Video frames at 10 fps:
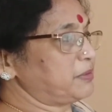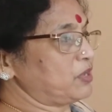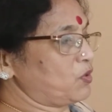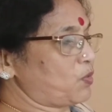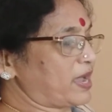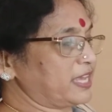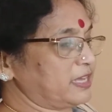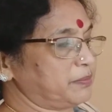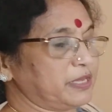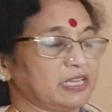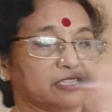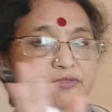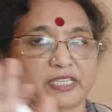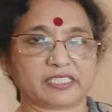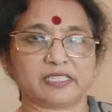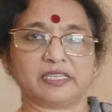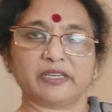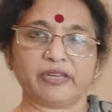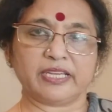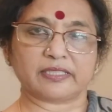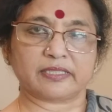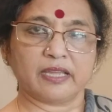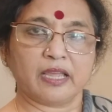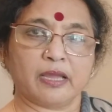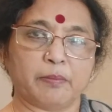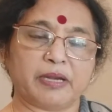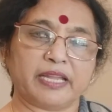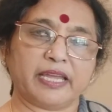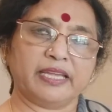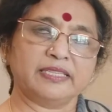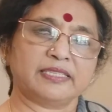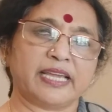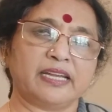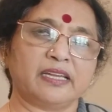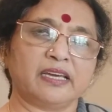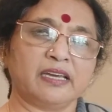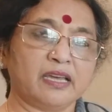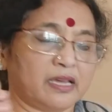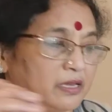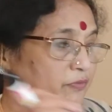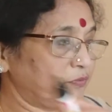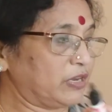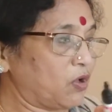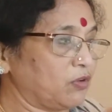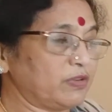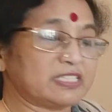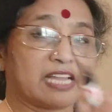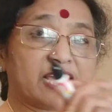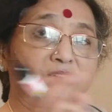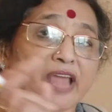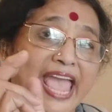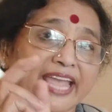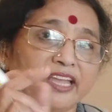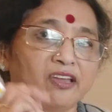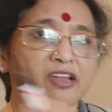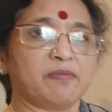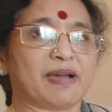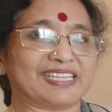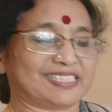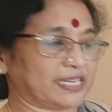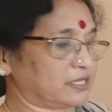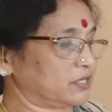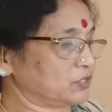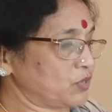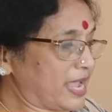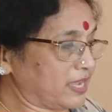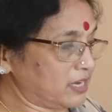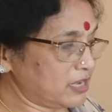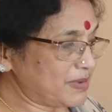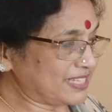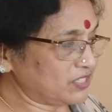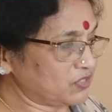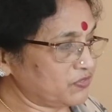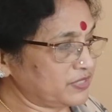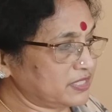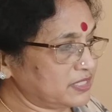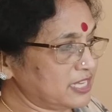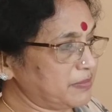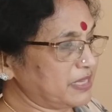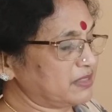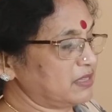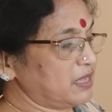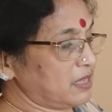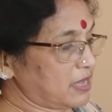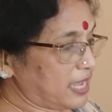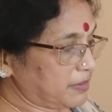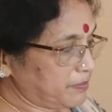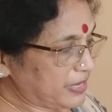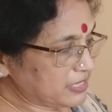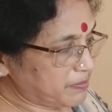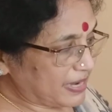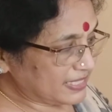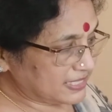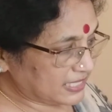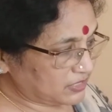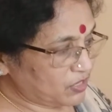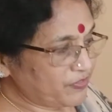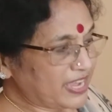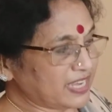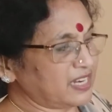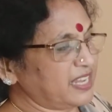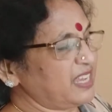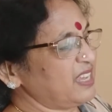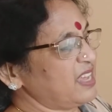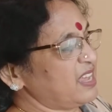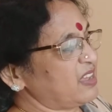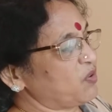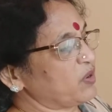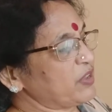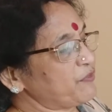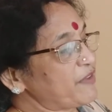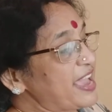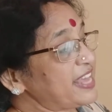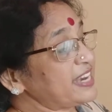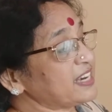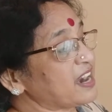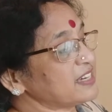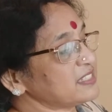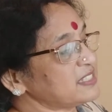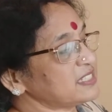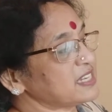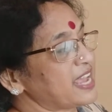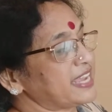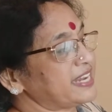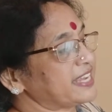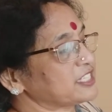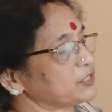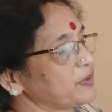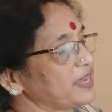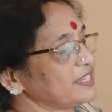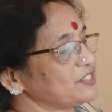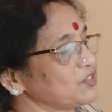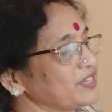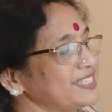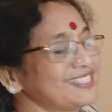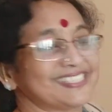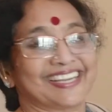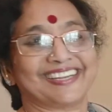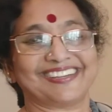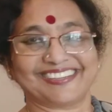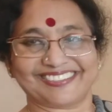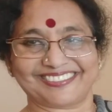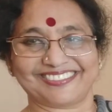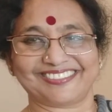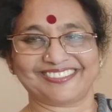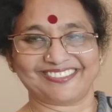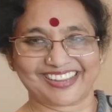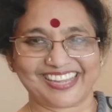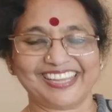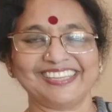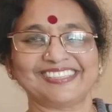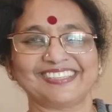or YAB is 60 degrees. But in center will always lie on angular bisector. So angular bisector of 60, I make the bisector of angle A. Okay, where it cuts this line XY is your in center. Right?